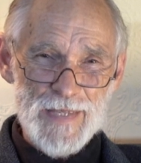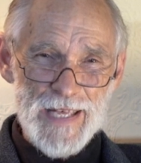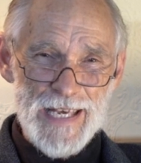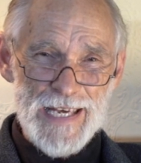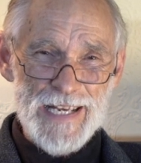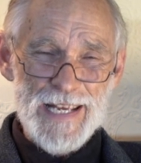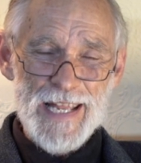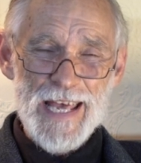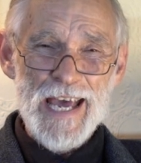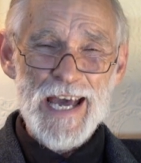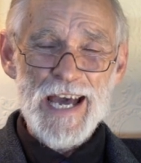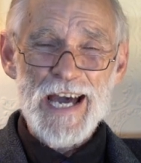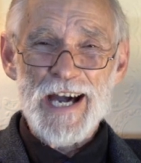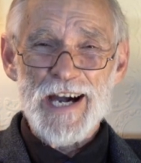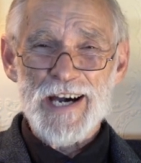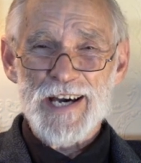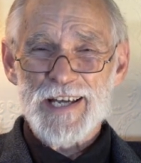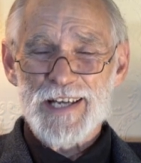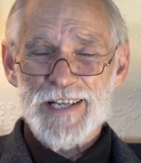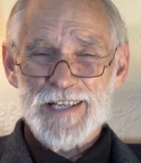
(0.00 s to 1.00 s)
in
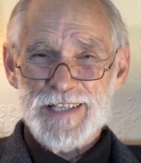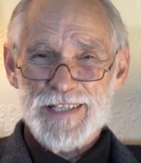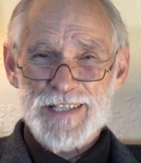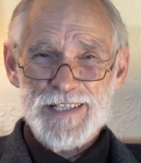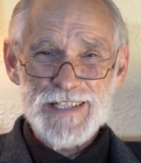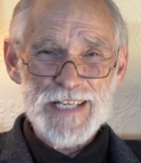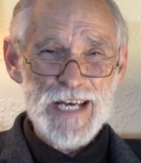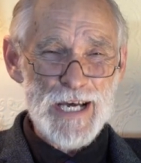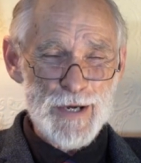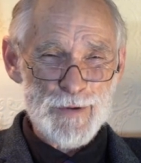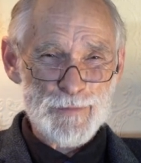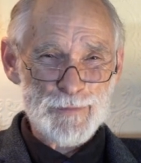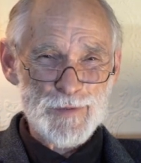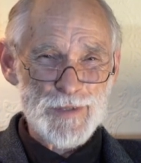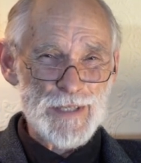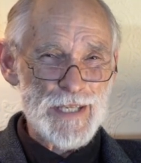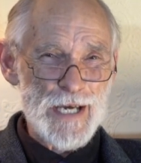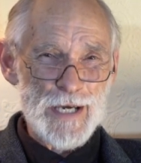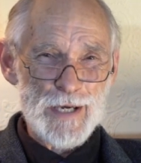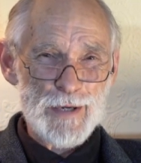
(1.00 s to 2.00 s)
our tough
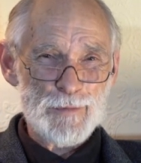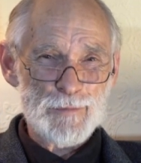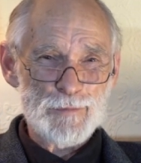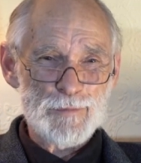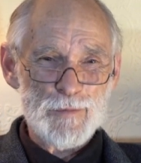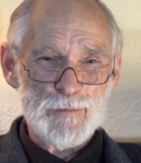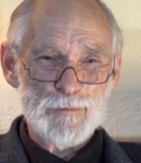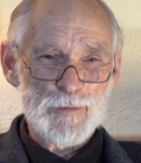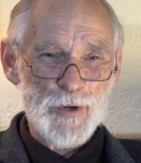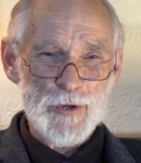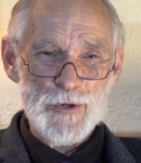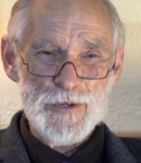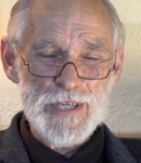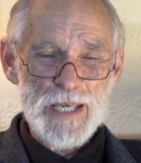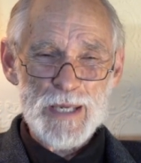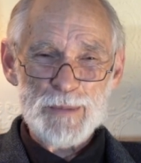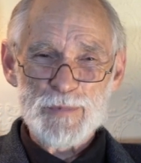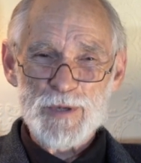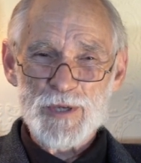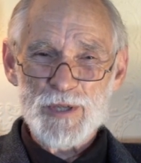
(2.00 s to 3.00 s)
love
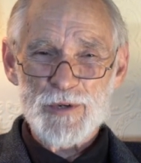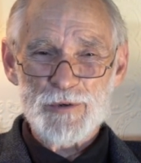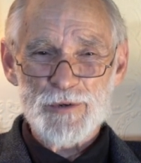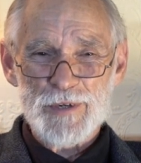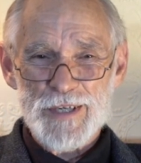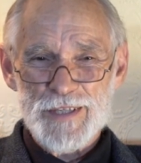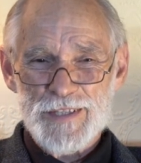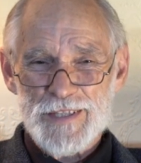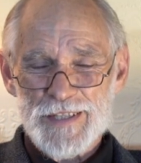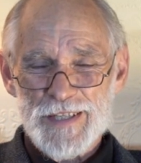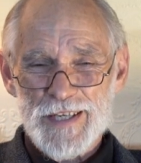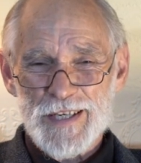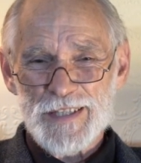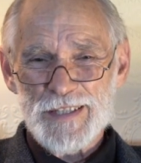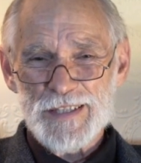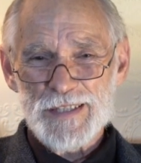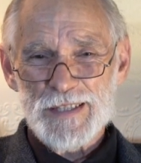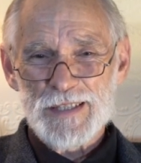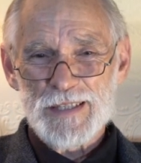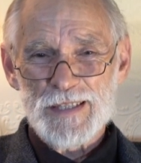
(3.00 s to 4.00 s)
vocabulary
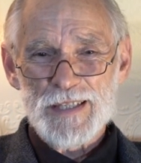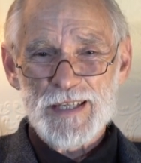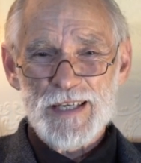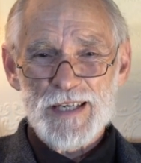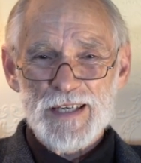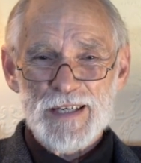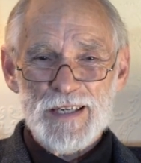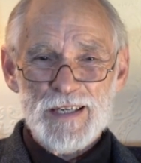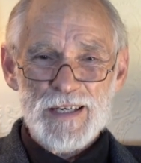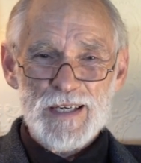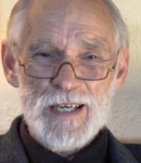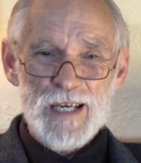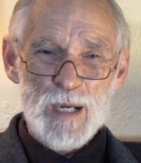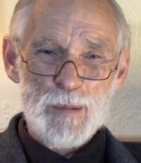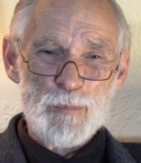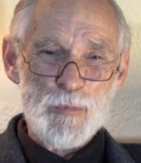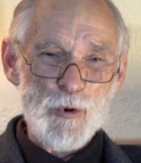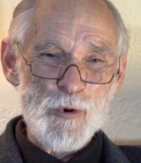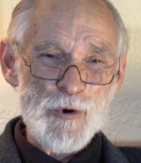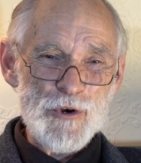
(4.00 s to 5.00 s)
today.
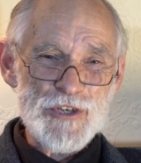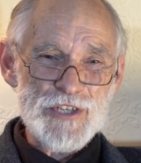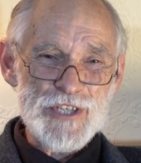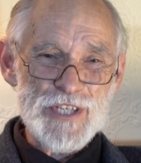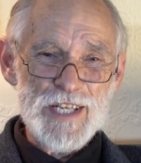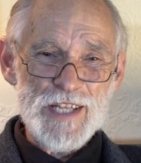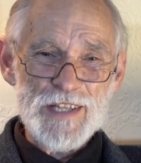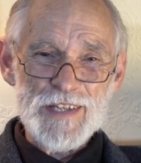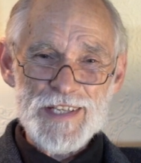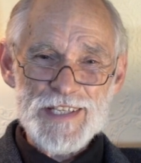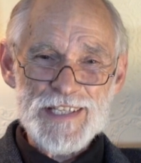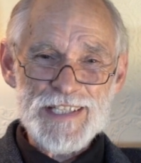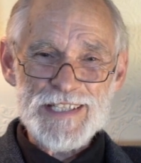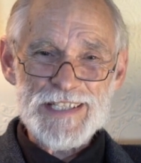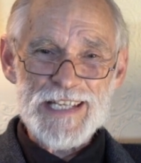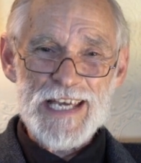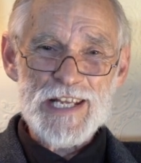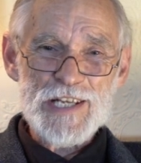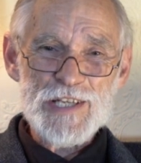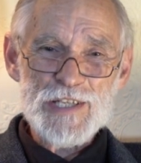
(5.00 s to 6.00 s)
Abortion in the
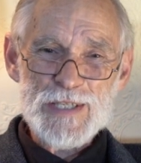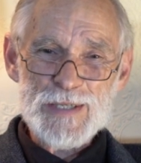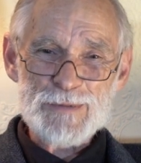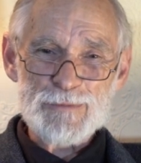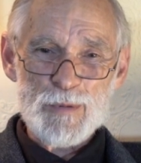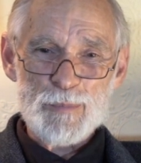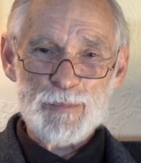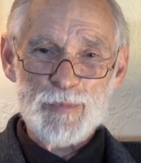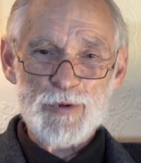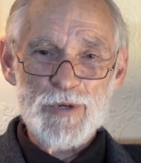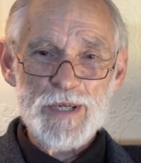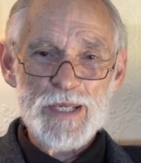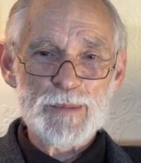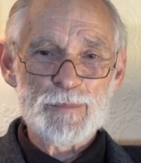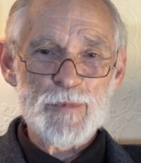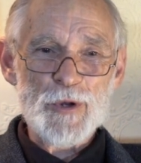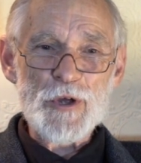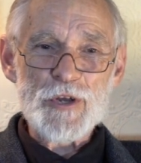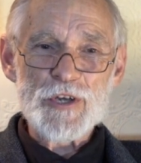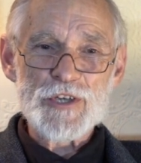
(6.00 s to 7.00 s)
status of a
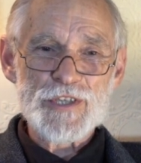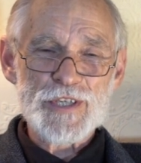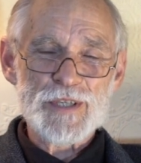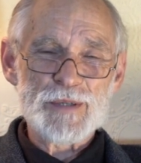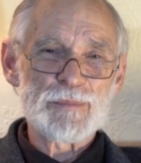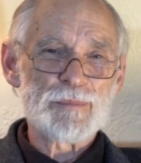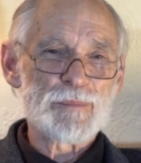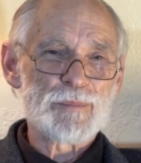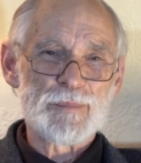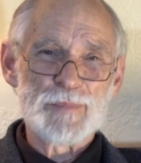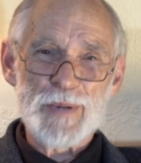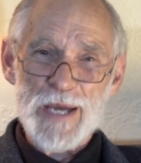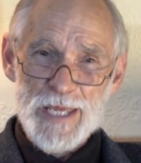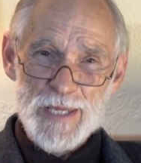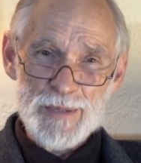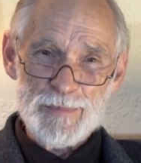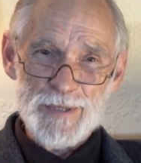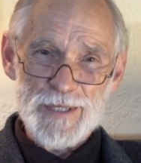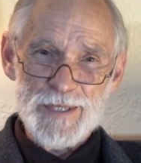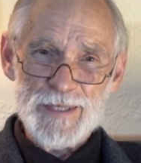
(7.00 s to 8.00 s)
pre-emergent
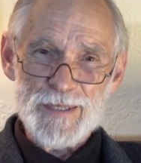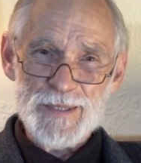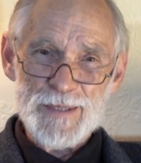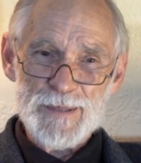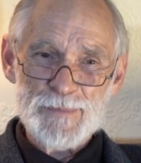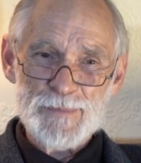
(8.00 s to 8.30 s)
baby.